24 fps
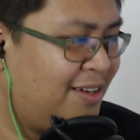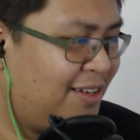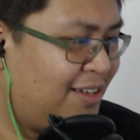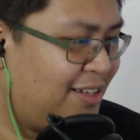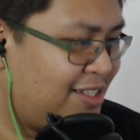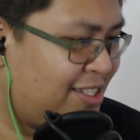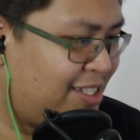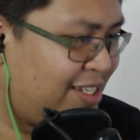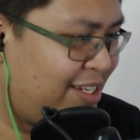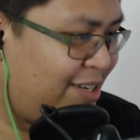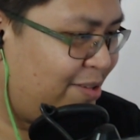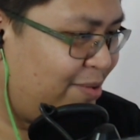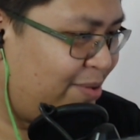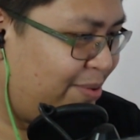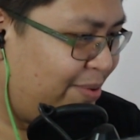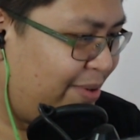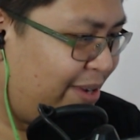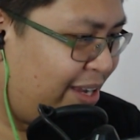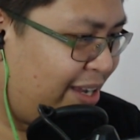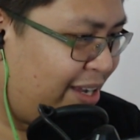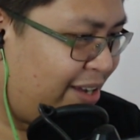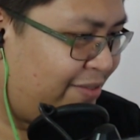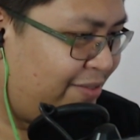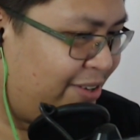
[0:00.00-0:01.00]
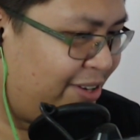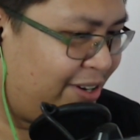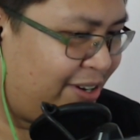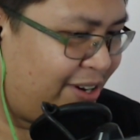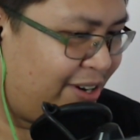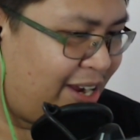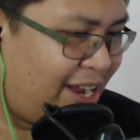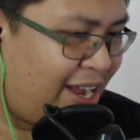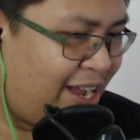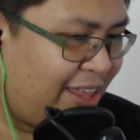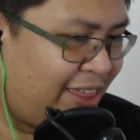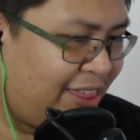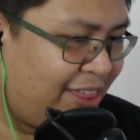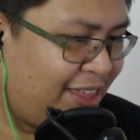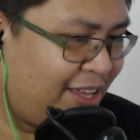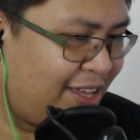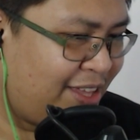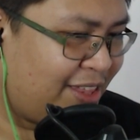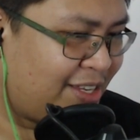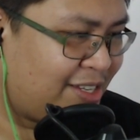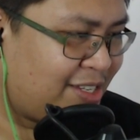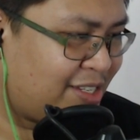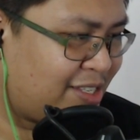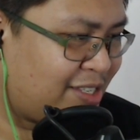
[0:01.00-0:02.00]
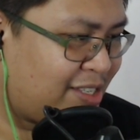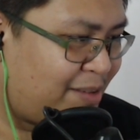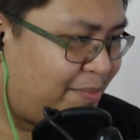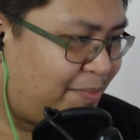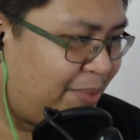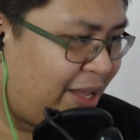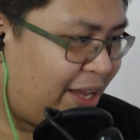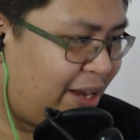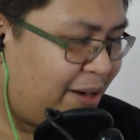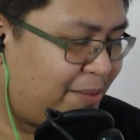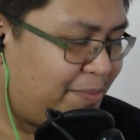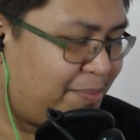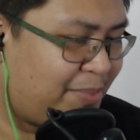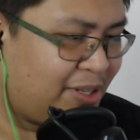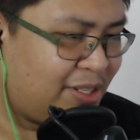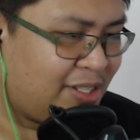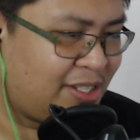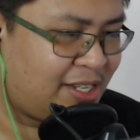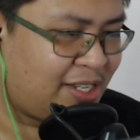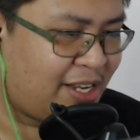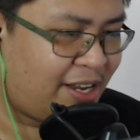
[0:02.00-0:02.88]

Let's see what we have here. I think this is the platypus.